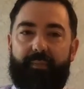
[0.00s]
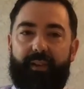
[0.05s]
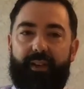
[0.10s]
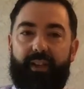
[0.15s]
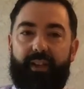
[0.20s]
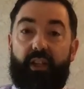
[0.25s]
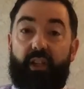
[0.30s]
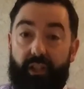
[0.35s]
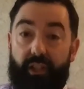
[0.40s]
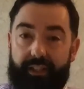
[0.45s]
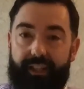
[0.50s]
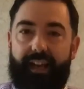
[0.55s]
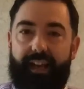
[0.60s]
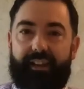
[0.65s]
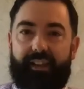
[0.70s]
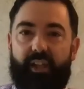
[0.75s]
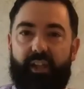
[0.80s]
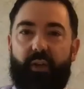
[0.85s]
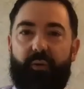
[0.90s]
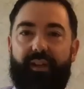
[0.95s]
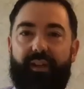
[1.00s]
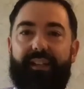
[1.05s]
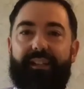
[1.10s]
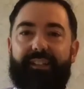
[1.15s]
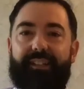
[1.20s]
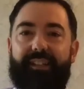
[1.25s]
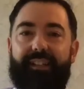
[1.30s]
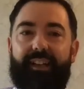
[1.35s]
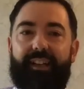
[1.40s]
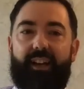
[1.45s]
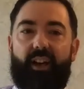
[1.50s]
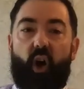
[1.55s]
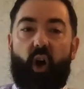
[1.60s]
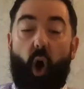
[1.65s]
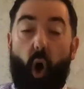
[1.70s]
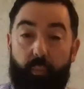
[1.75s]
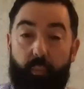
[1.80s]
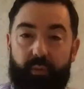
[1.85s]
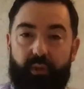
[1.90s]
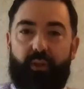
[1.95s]
you'll get through it,
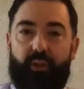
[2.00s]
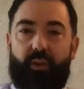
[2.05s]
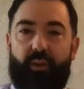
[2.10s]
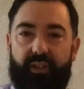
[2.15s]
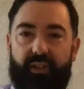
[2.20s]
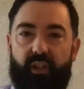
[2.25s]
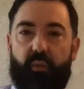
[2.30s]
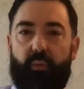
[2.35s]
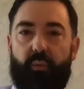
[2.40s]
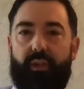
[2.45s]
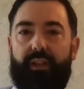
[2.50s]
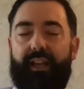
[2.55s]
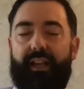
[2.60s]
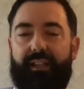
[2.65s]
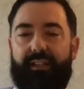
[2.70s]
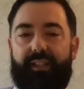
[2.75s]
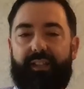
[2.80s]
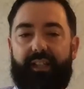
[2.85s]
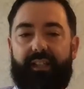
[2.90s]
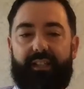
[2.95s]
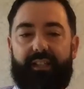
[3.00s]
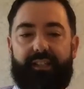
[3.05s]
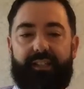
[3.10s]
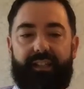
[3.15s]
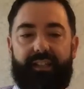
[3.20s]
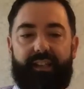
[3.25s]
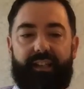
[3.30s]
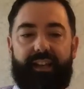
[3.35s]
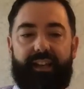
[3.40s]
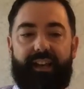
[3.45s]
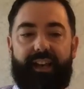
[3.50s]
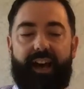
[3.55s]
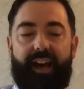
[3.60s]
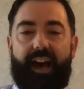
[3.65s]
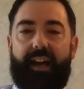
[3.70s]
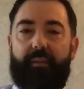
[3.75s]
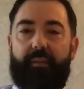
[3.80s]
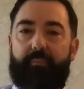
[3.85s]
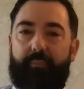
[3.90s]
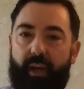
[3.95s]
opportunities will exist,
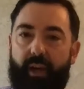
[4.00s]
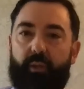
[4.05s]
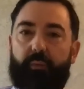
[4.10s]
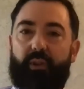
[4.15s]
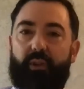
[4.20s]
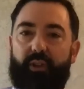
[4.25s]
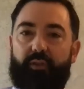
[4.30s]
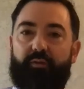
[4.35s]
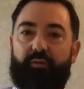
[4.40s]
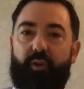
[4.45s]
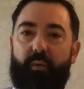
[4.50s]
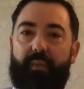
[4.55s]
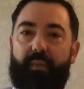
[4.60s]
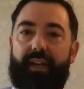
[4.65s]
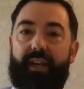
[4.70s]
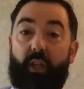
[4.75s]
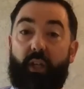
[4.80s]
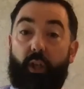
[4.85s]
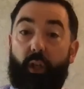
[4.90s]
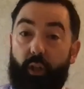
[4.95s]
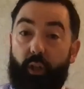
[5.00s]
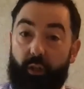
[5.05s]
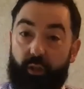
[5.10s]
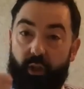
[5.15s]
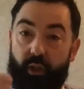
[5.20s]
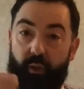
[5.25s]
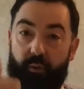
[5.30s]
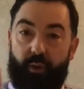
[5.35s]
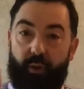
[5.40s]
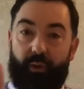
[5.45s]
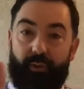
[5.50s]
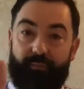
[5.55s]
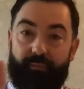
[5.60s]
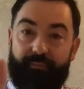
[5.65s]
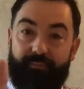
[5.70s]
and best wishes from me and good luck to you all.